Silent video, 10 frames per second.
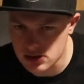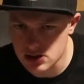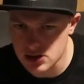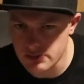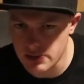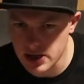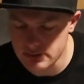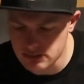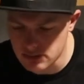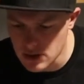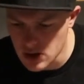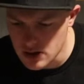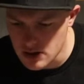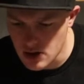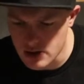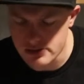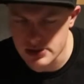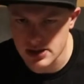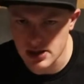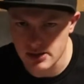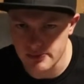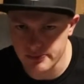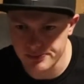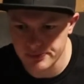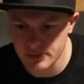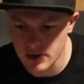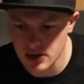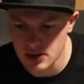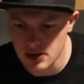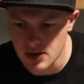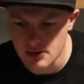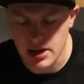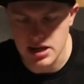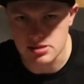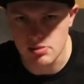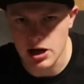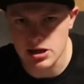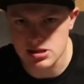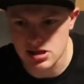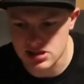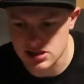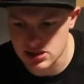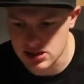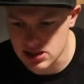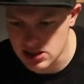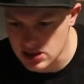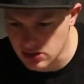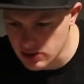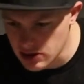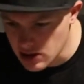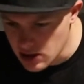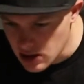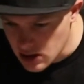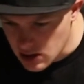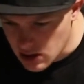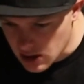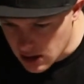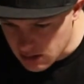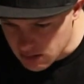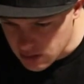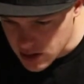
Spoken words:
Jim Beam owns Makers Mark, it's their sister's distillery. But